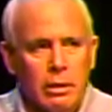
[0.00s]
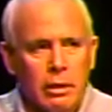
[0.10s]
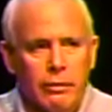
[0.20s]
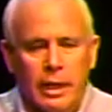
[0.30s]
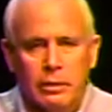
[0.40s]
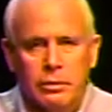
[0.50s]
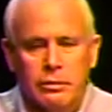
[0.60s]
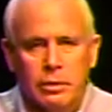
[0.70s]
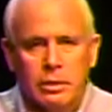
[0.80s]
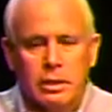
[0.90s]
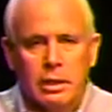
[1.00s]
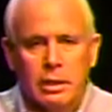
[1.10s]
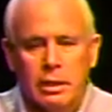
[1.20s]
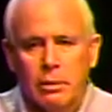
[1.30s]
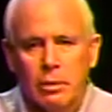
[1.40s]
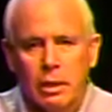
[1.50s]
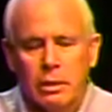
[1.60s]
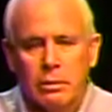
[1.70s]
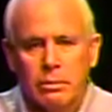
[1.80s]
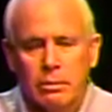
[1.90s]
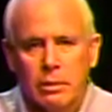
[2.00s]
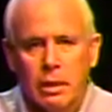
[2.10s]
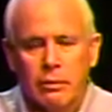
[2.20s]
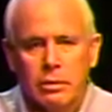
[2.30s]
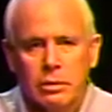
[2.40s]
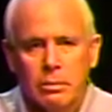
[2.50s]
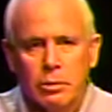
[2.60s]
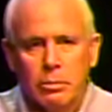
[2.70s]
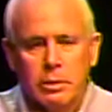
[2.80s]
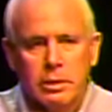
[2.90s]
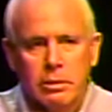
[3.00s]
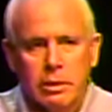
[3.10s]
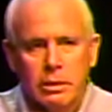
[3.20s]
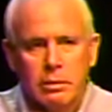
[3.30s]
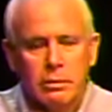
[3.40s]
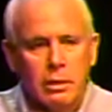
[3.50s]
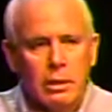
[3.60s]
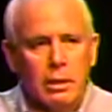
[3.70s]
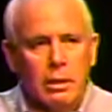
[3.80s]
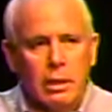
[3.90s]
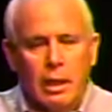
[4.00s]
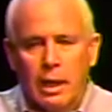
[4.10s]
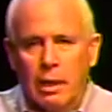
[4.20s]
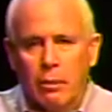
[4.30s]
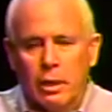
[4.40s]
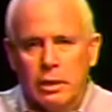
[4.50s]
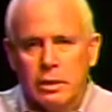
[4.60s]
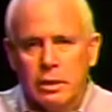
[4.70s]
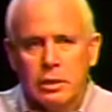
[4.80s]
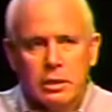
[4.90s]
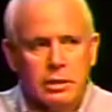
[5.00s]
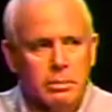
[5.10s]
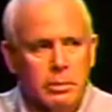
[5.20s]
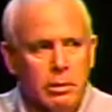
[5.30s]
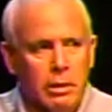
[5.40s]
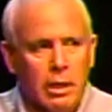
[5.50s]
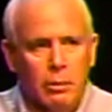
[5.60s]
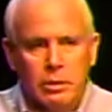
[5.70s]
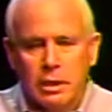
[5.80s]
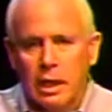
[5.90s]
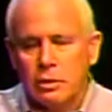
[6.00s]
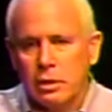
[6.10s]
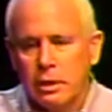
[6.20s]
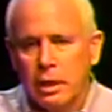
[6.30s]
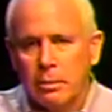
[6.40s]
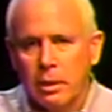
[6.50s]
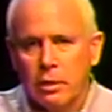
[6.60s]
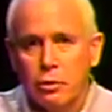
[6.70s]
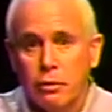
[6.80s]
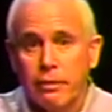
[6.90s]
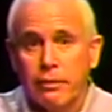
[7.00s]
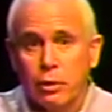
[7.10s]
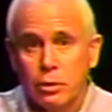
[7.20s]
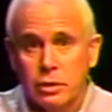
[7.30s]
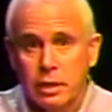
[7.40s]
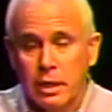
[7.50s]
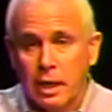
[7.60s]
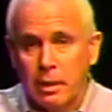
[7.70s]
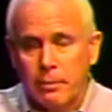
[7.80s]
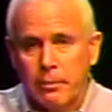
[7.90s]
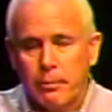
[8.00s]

of Natural Force Healing. We're going to cover some new material, and we're going to teach you the SPIL line, which actually I'm going to do first today.